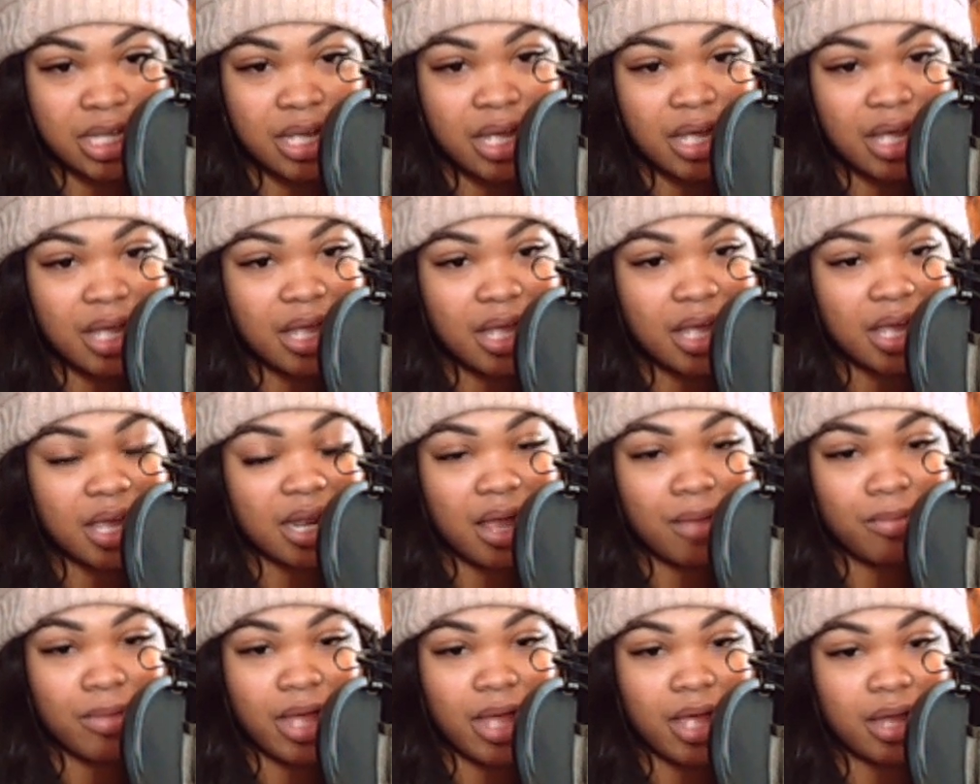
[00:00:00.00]
Hmm. And
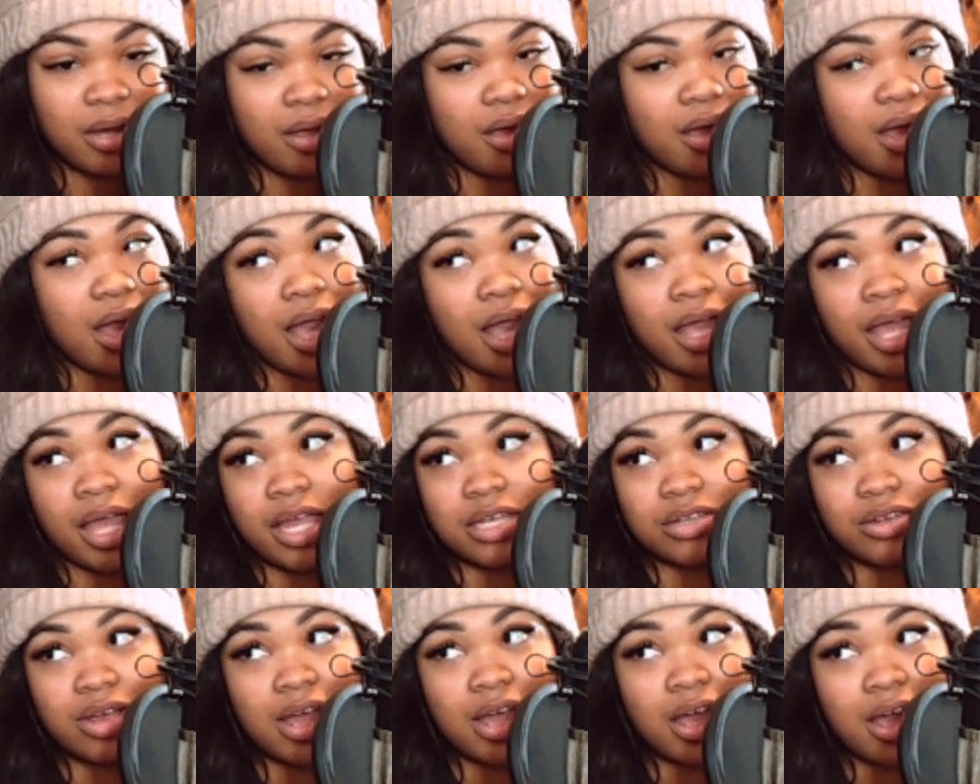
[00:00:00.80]
I'm like, dog, I
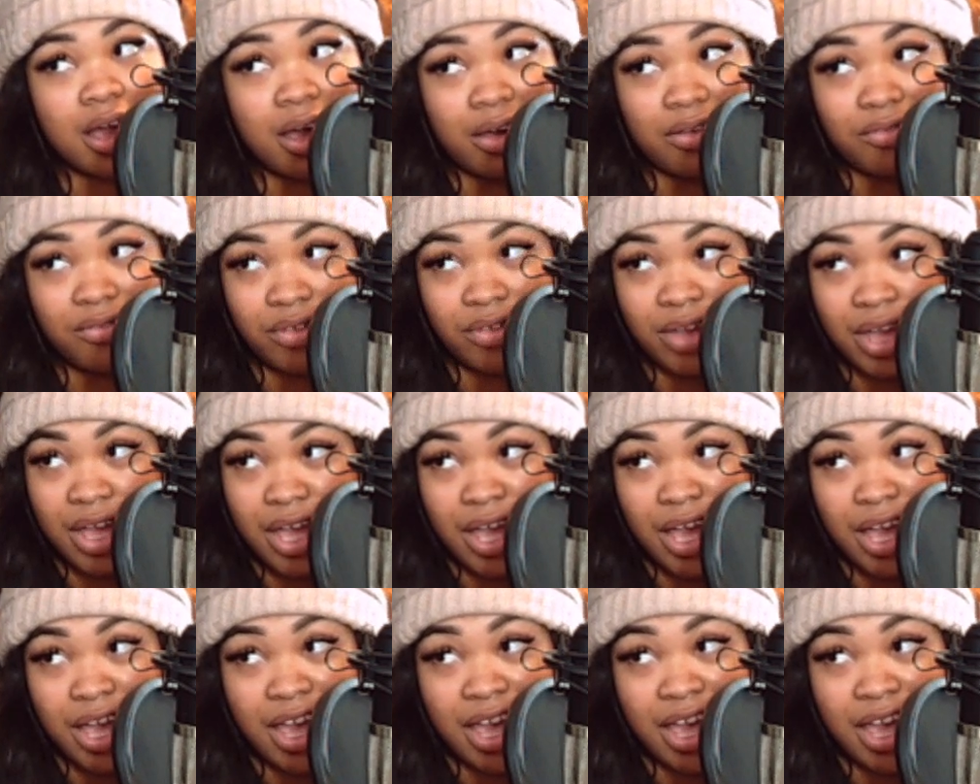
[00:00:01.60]
can't drive. Yeah.